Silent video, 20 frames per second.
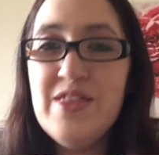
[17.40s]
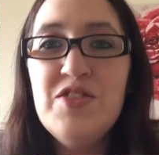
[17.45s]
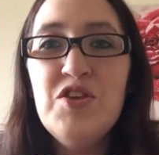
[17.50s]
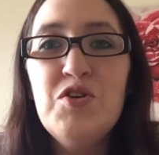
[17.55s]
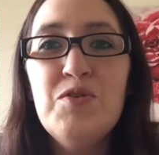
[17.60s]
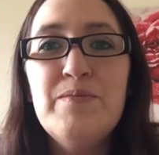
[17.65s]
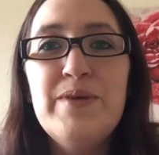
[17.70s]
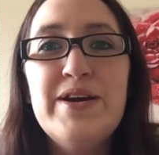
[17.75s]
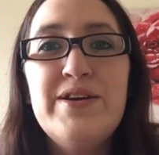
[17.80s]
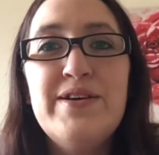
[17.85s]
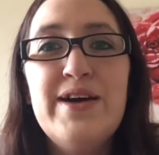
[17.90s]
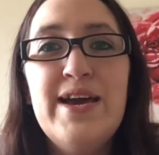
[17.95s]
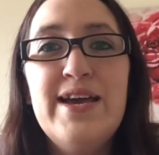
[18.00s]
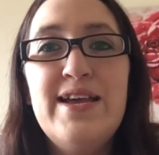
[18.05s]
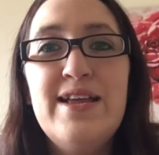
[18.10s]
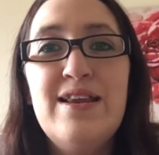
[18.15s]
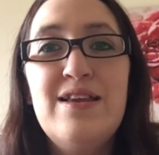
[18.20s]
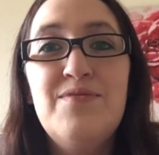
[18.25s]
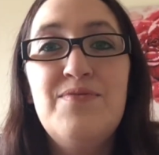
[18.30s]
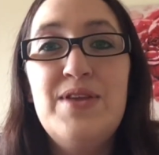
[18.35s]
There are about
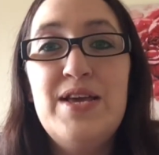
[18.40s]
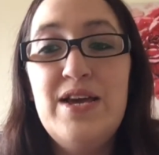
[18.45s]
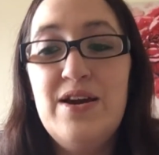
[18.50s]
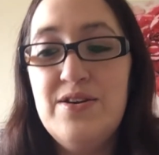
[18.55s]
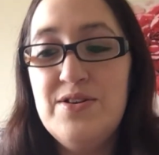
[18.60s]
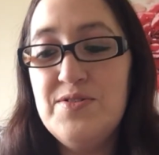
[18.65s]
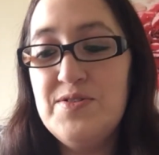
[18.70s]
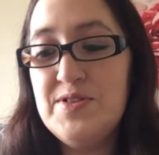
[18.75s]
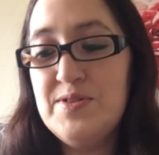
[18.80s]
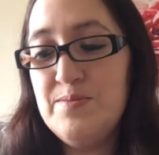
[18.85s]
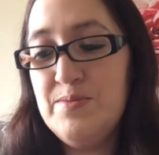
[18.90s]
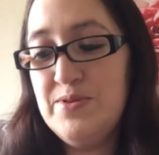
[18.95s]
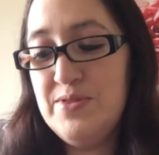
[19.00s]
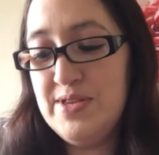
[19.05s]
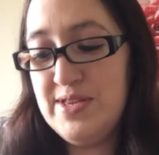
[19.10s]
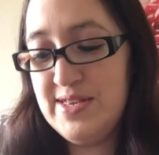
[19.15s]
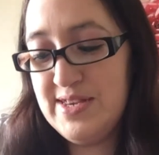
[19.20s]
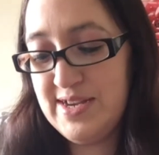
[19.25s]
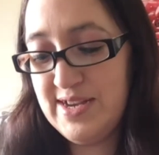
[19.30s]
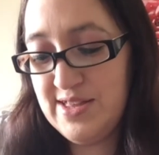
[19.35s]
eight lovely hosts that put
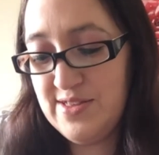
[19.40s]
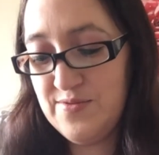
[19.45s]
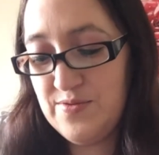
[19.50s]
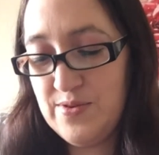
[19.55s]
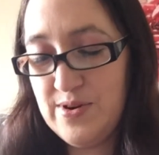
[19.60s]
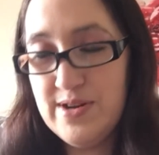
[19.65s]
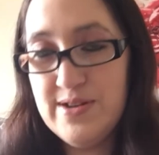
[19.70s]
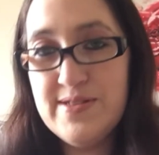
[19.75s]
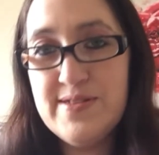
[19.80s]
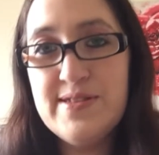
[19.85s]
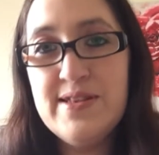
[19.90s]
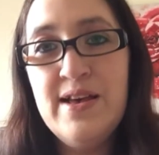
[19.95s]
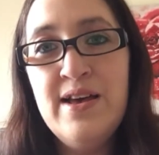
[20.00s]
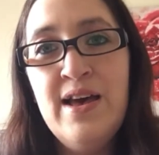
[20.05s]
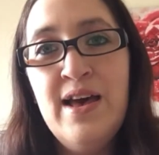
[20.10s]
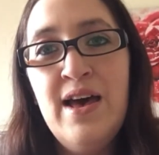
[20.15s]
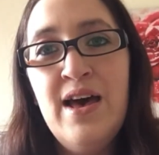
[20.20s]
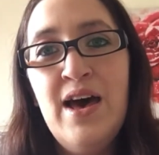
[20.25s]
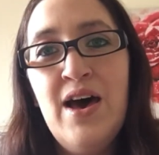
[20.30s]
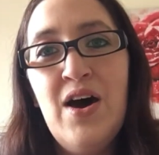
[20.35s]
this together for us.
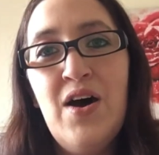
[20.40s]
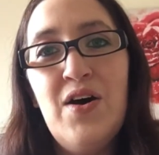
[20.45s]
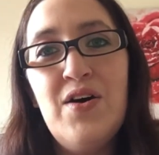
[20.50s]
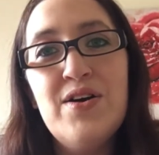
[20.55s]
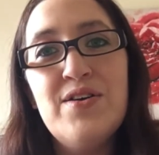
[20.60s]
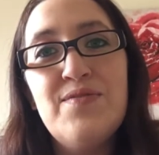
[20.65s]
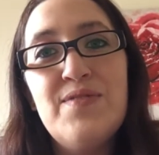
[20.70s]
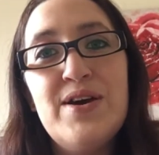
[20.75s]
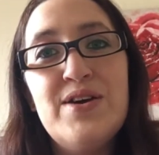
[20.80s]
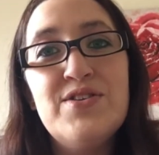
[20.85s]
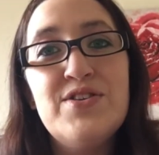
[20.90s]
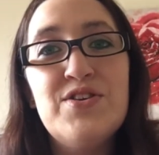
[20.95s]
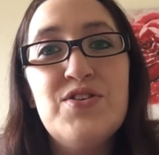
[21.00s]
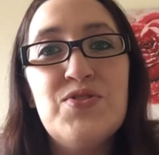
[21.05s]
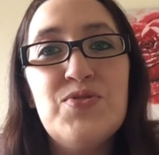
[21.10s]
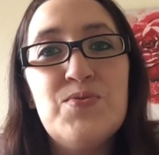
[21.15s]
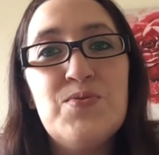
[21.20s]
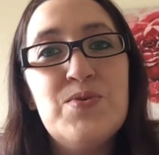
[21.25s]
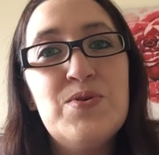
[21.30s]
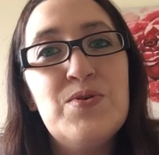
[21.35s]
I found
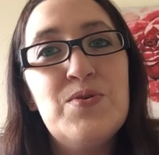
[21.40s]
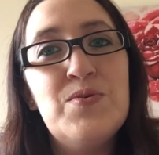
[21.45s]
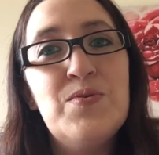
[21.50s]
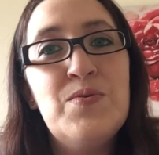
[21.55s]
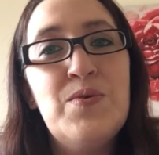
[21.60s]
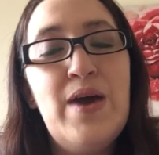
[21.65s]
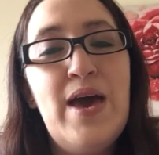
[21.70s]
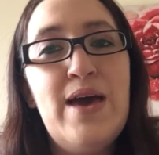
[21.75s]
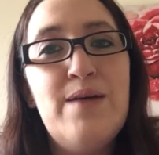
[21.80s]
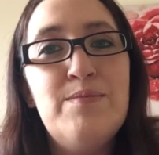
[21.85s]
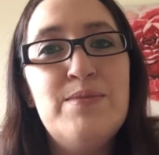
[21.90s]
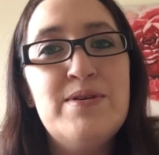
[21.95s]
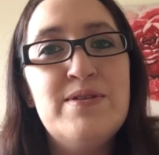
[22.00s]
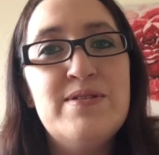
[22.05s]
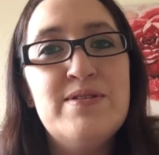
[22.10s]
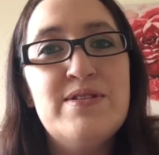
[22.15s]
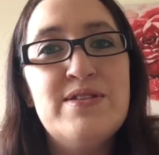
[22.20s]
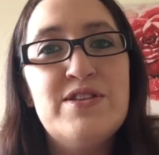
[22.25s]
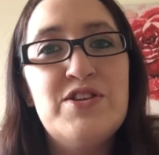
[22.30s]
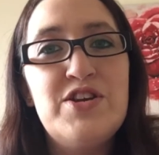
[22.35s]
it through
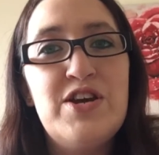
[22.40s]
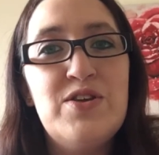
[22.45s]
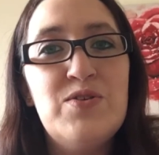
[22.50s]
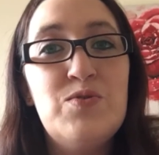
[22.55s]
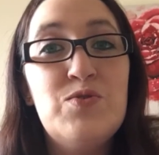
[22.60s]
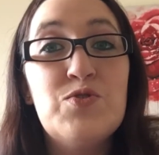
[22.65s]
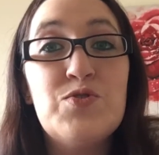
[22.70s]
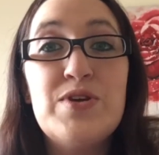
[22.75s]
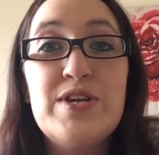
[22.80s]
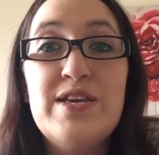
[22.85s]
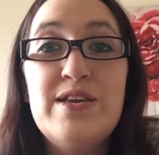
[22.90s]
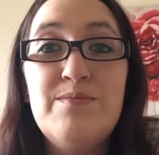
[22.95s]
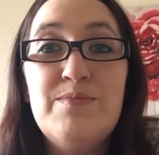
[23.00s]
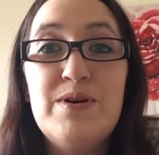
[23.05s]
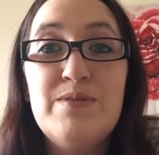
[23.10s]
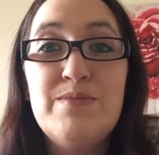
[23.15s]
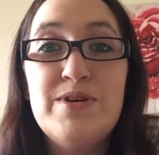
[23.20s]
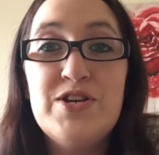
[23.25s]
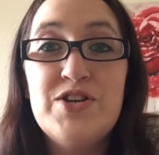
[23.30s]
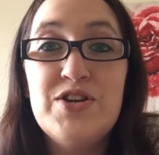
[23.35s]
Emma's channel Drinking By
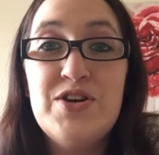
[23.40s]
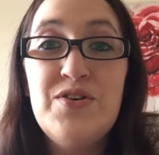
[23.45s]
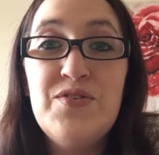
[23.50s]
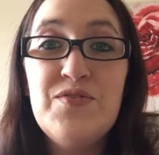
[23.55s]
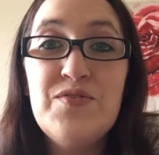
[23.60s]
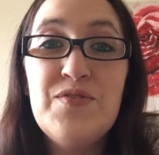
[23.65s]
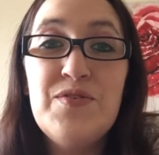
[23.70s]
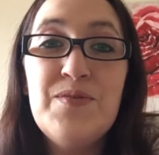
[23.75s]
My Shelf.